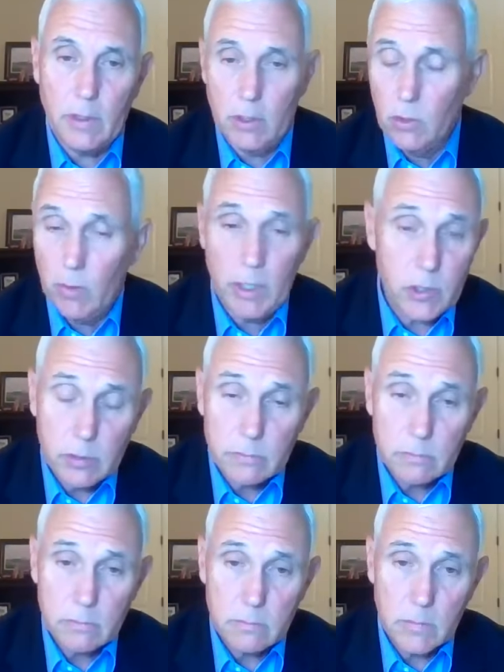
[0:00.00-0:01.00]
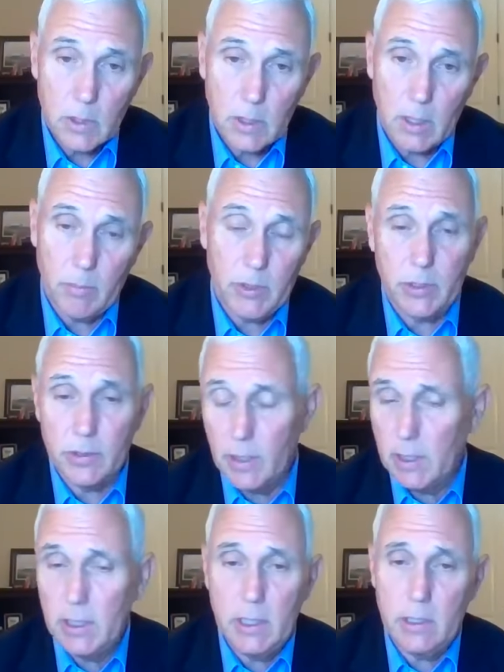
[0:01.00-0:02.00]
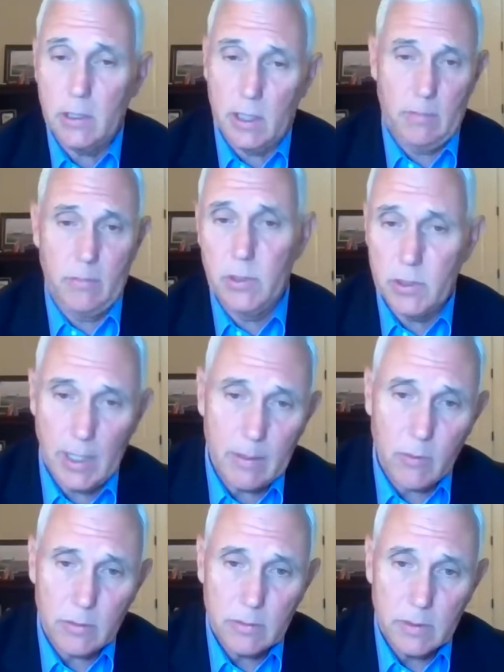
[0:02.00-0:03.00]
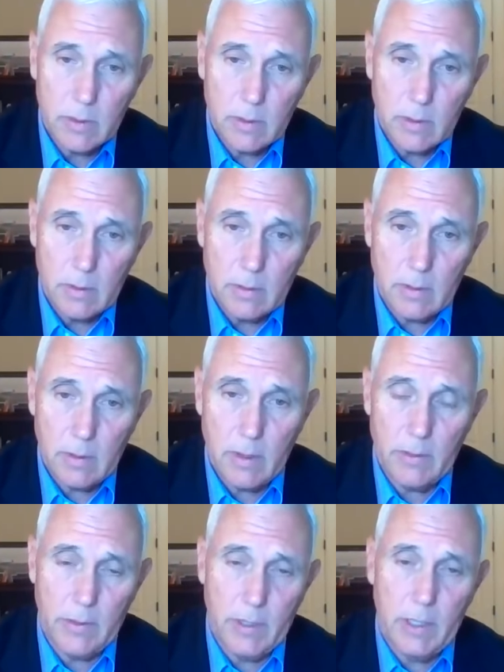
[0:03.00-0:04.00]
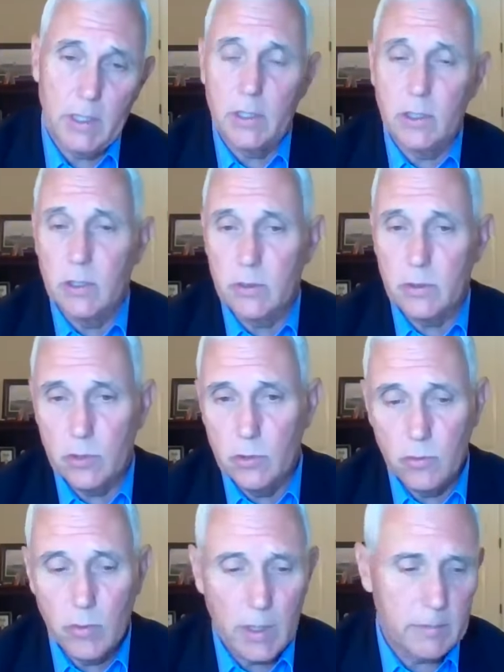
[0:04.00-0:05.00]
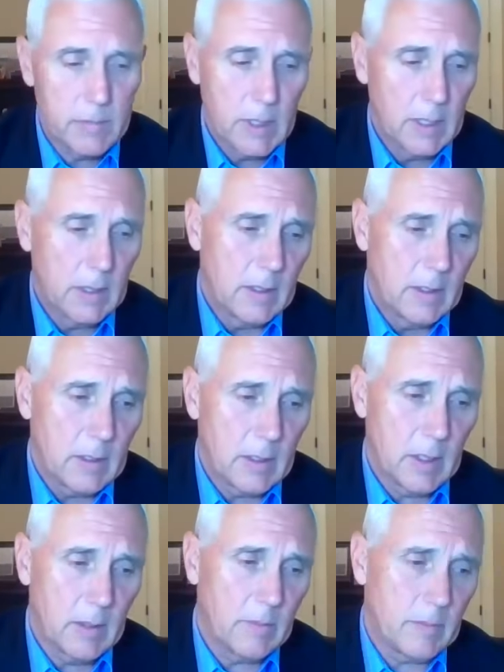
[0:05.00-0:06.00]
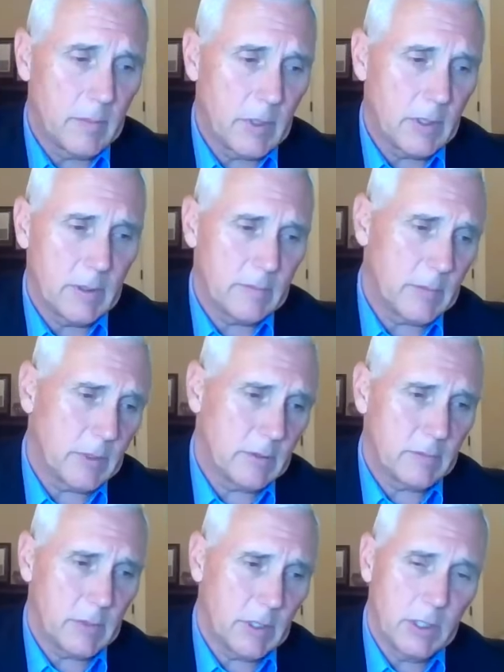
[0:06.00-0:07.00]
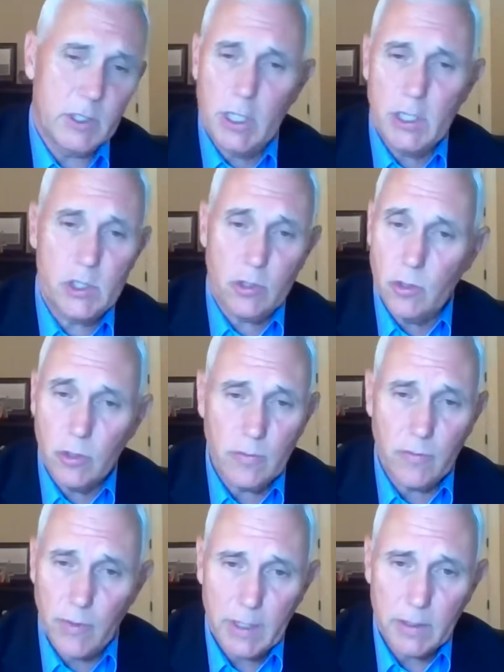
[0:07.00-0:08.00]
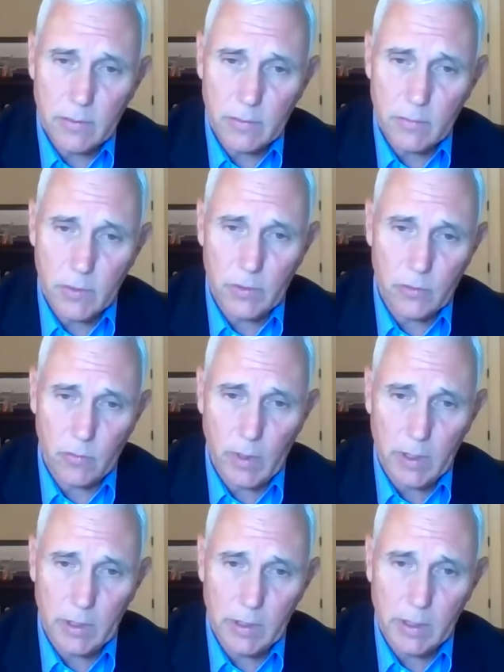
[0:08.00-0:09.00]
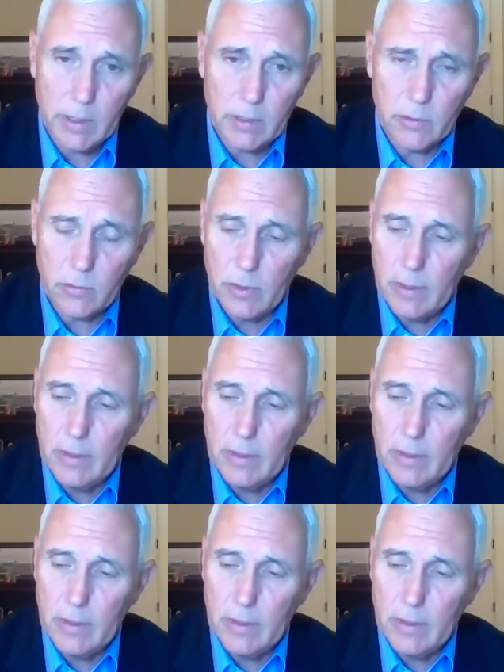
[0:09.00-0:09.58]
in the region, but that they needed to come to the table. they needed to, to um, engage in good faith with Israeli leaders.